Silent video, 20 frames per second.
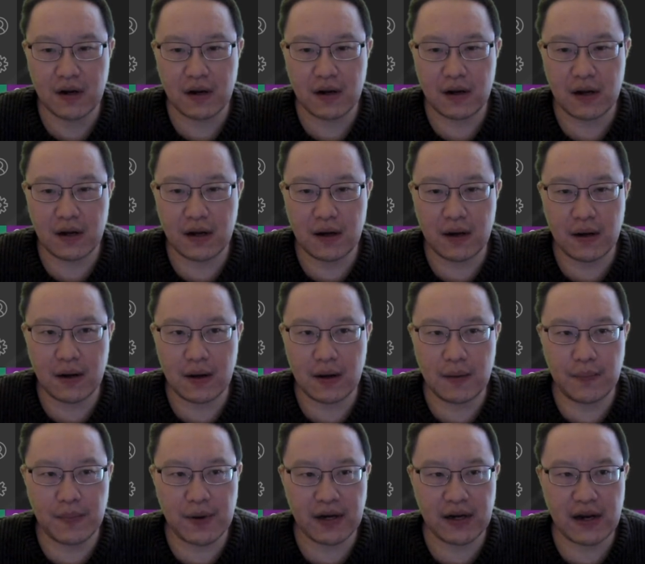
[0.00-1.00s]

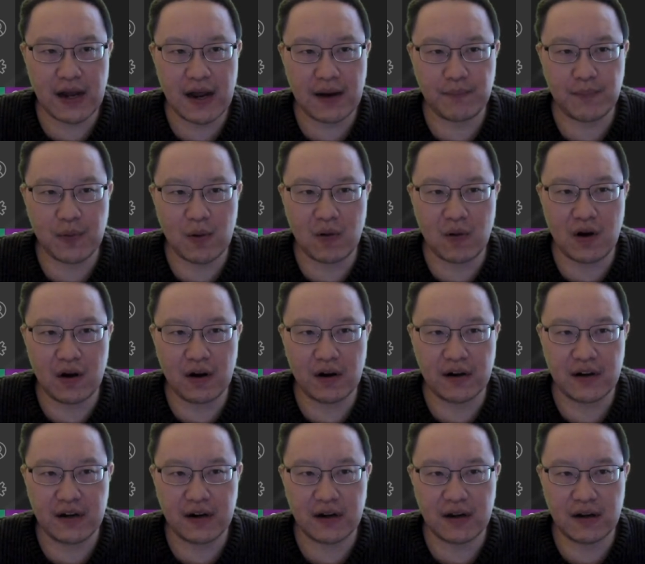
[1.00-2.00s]
but that
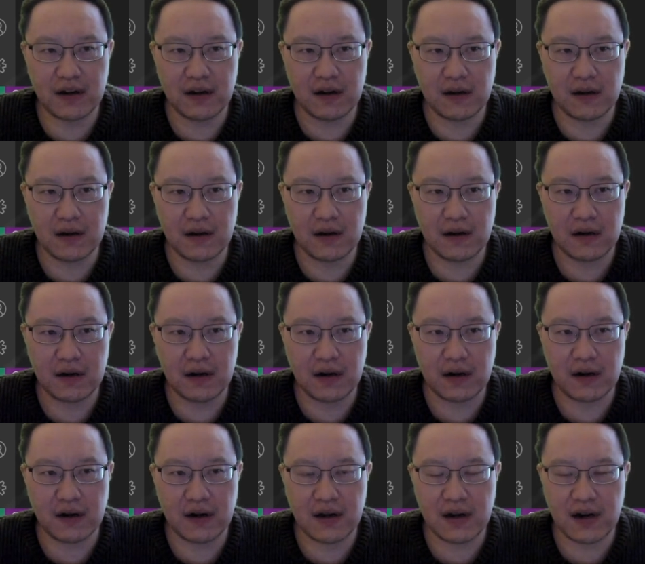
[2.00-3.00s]
belongs to
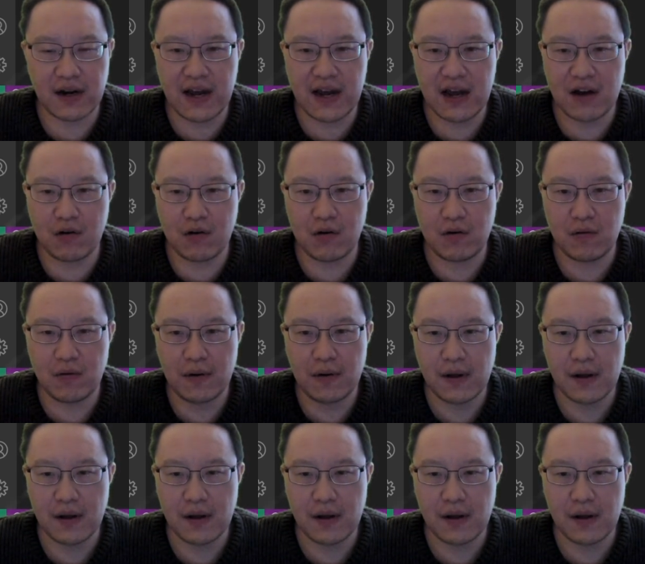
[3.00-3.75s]
Carol.